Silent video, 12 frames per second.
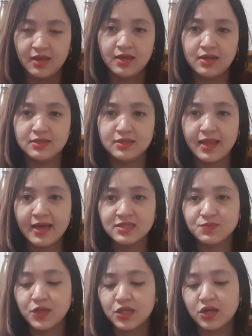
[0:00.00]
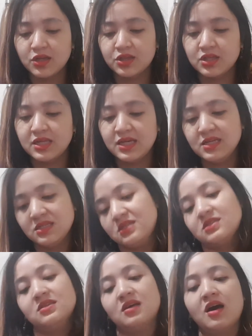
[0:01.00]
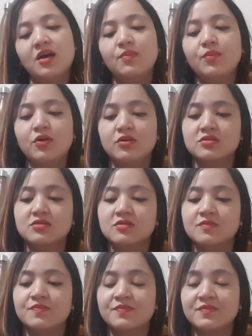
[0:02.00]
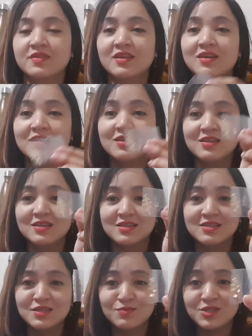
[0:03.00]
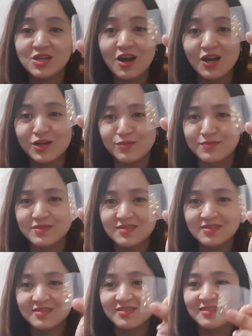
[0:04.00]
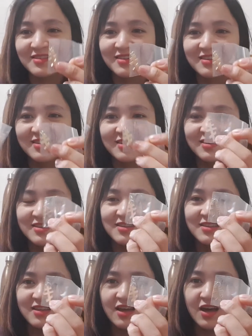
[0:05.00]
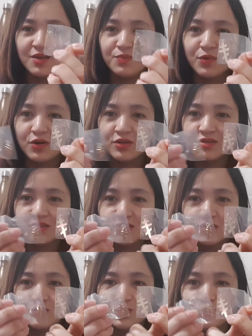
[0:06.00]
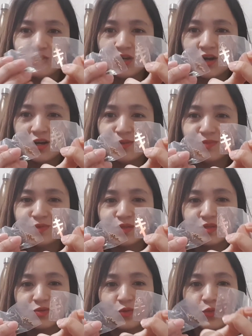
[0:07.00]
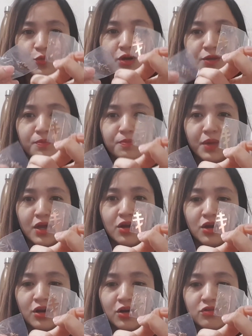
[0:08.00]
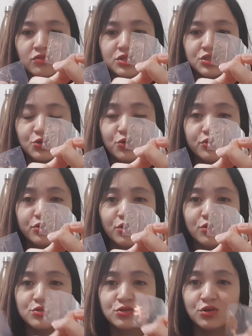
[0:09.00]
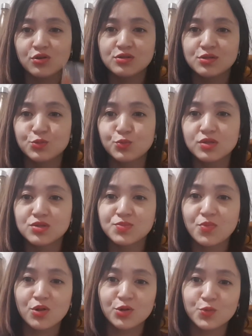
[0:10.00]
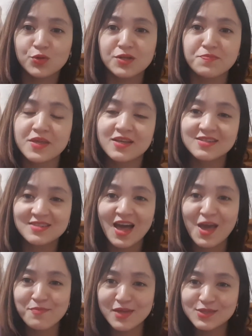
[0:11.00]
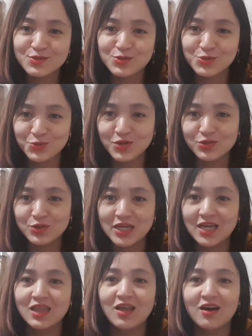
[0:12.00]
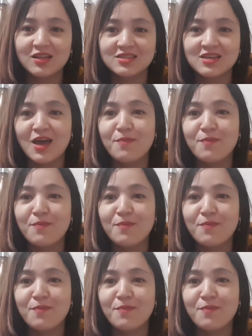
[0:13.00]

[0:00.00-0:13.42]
And last but not the least, I bought some charms. I bought 2 charms, one bigger Russian Orthodox cross and one smaller one, because I'm into jewelry a lot.